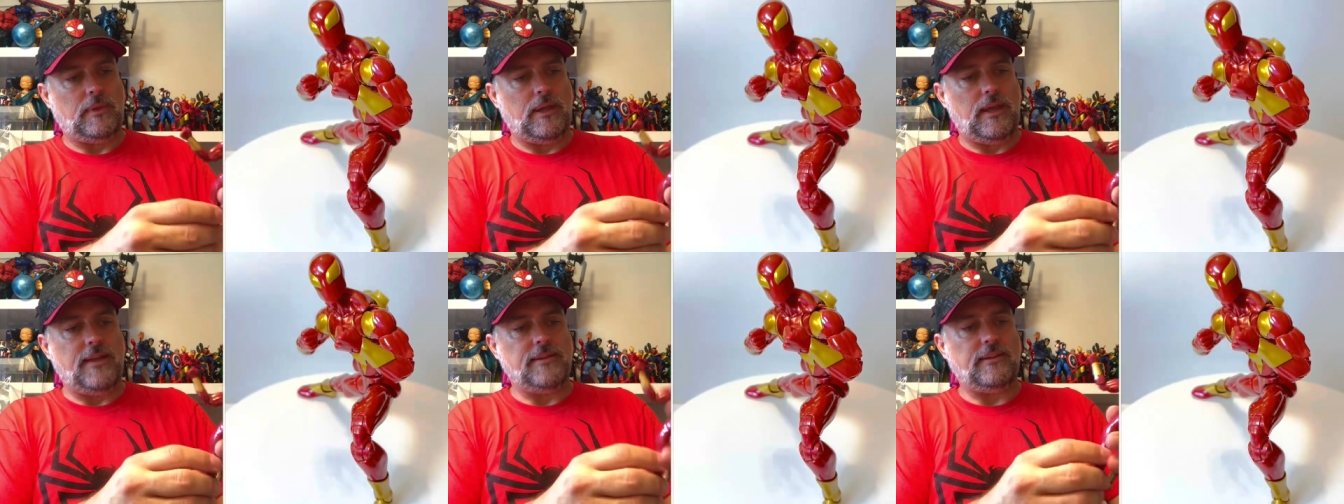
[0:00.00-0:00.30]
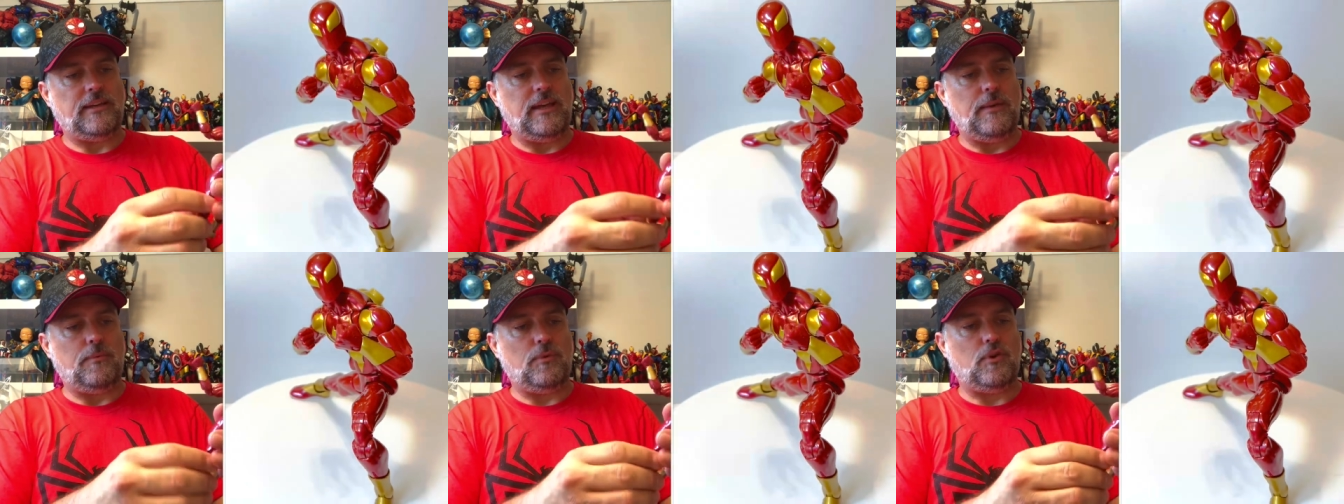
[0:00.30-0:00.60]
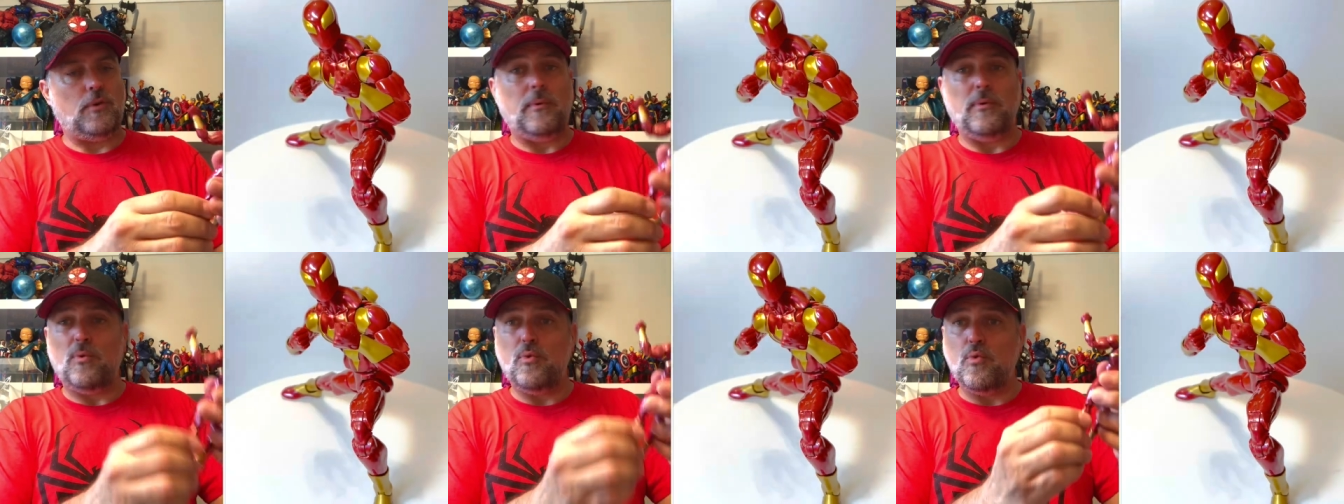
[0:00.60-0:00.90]
Isn't keeping
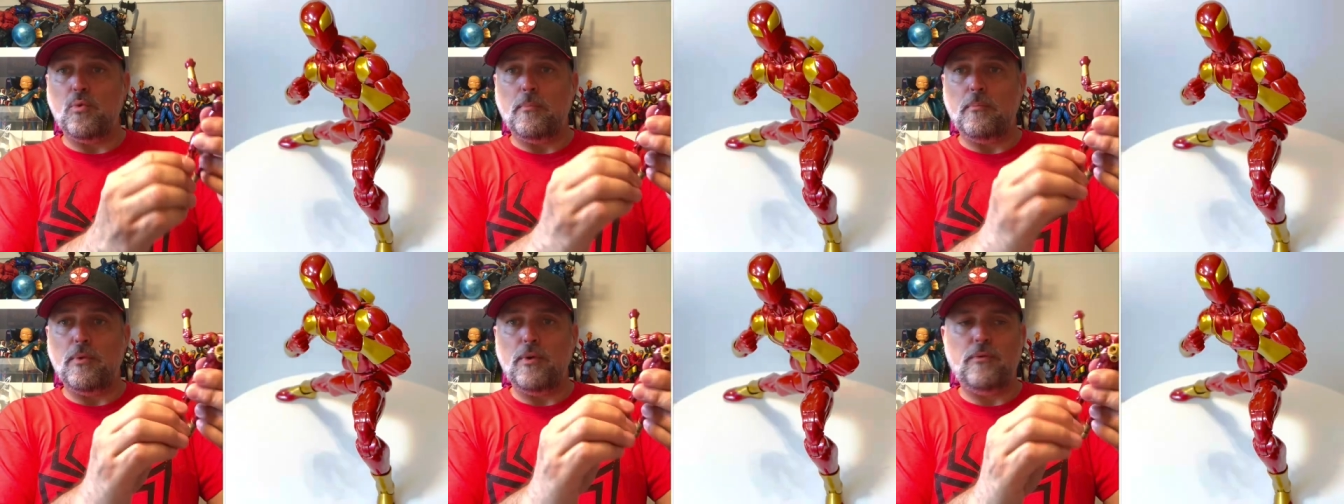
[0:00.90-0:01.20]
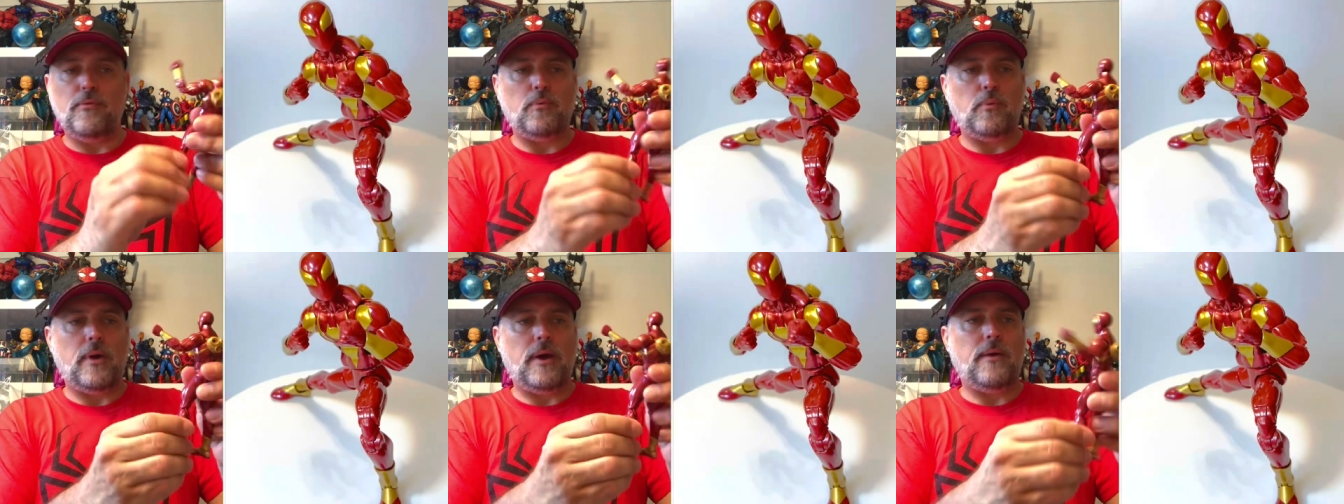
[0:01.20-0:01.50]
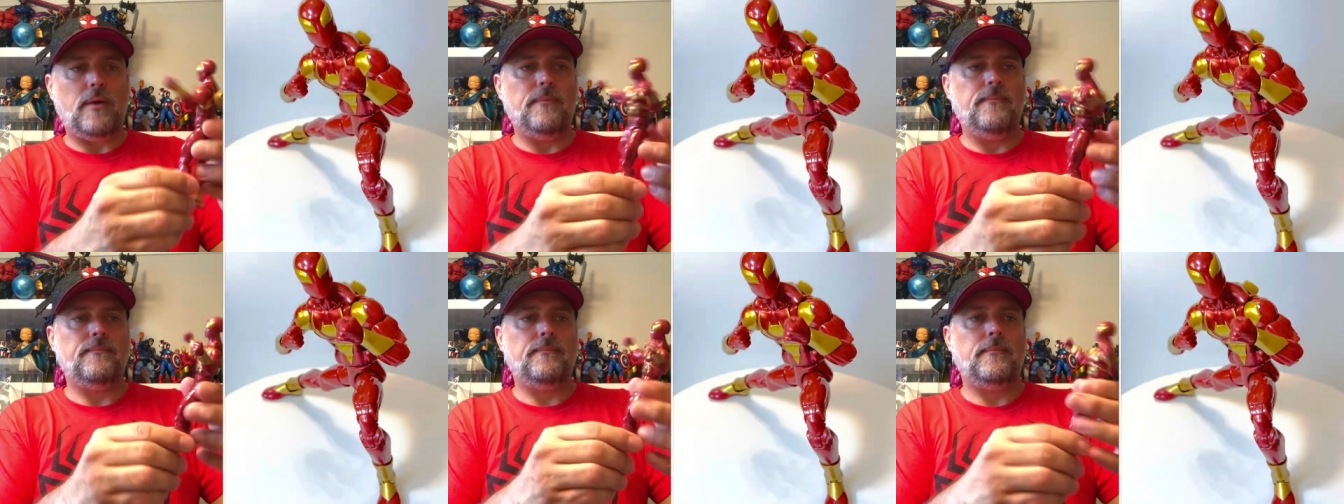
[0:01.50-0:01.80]
coming. Oh, moves
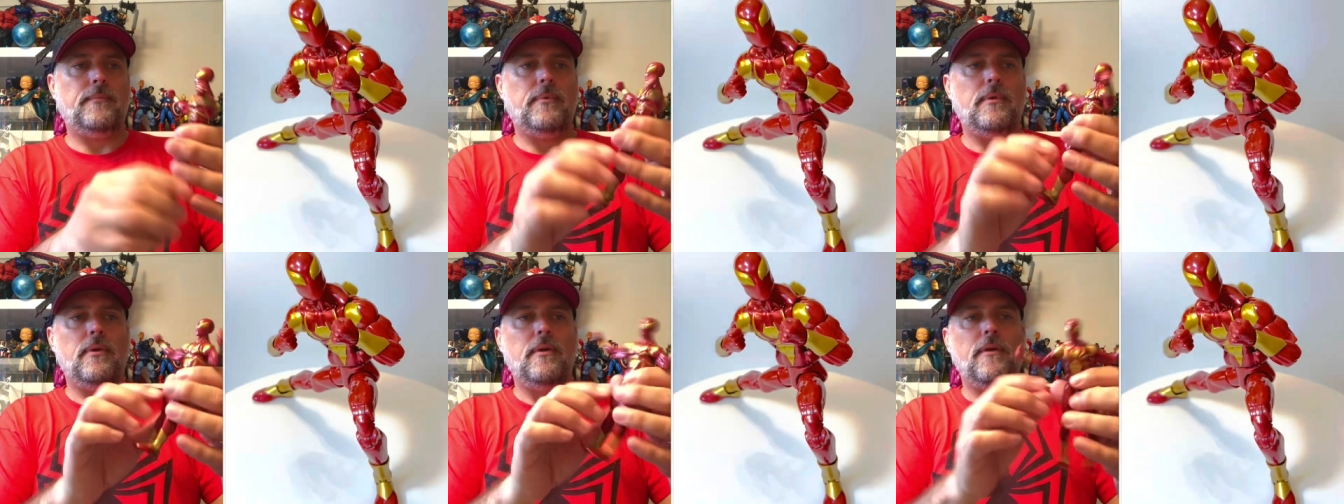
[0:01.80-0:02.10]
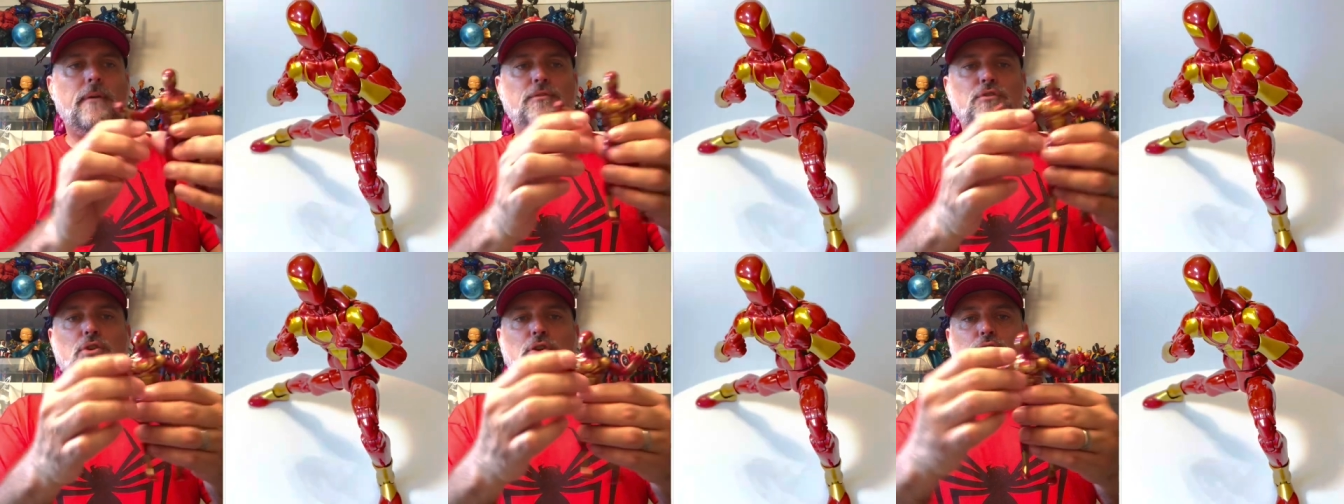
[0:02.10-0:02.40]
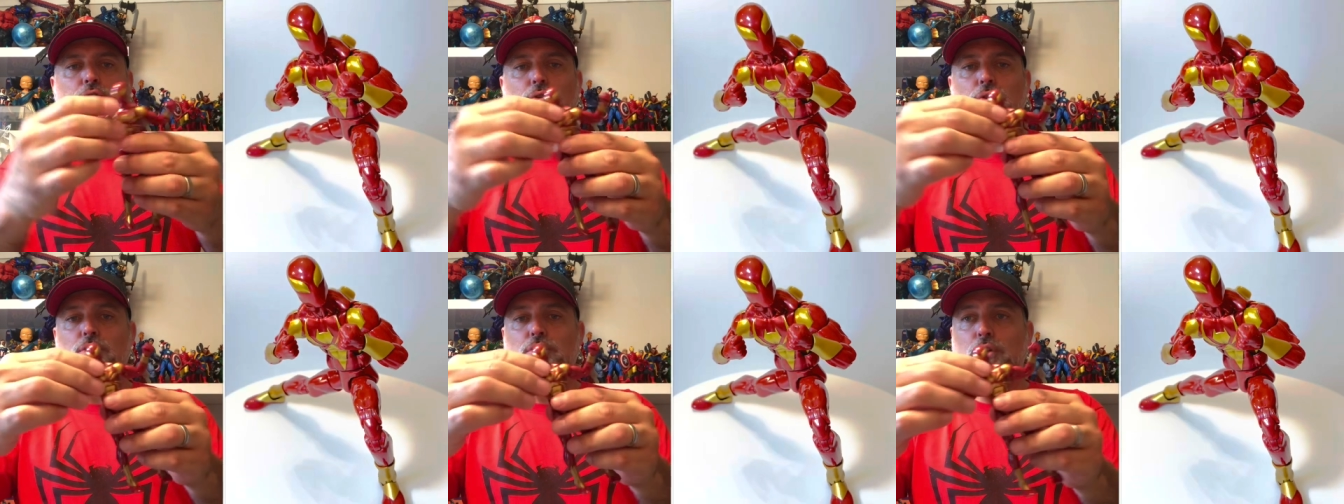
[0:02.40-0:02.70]
well. Just
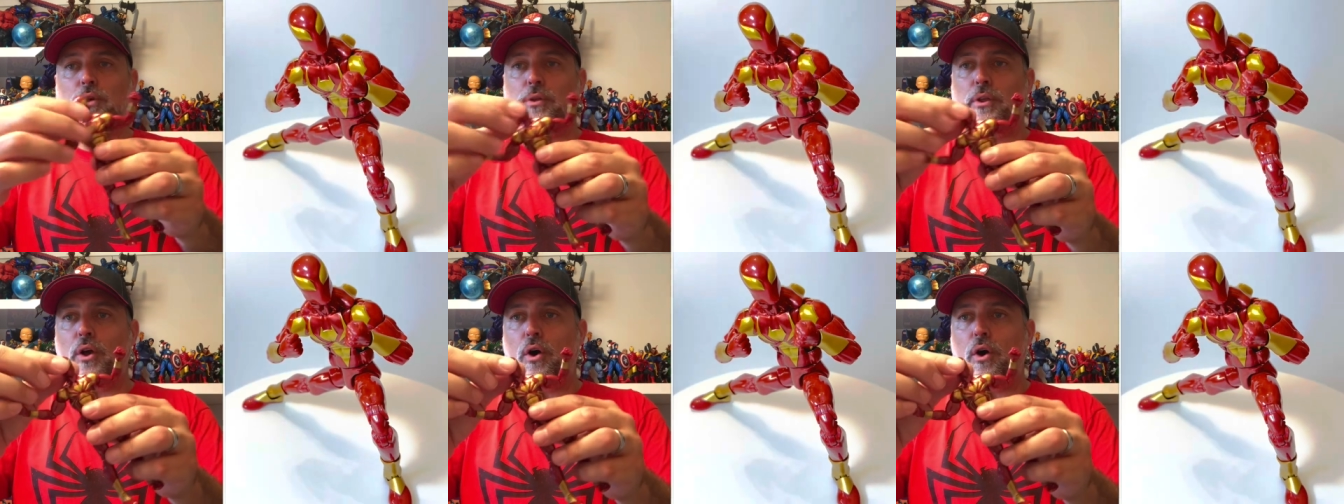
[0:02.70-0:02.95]
got to do the